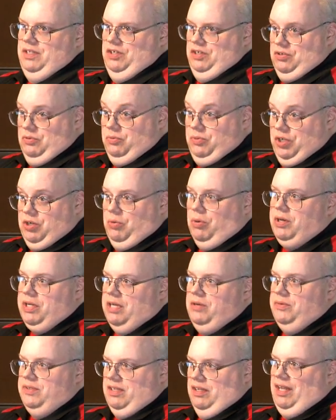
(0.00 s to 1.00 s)
you're, you're
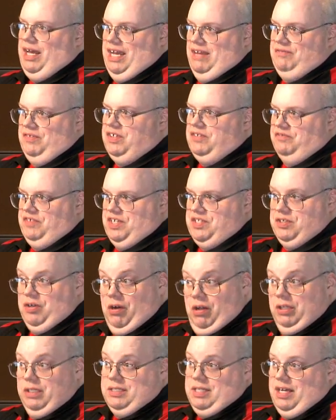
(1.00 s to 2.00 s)
working with a live interface.
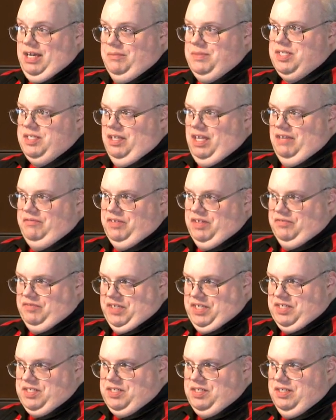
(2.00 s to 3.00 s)
All the time it's a live
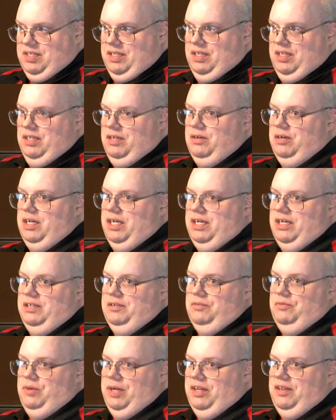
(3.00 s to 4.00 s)
interface. Uh, one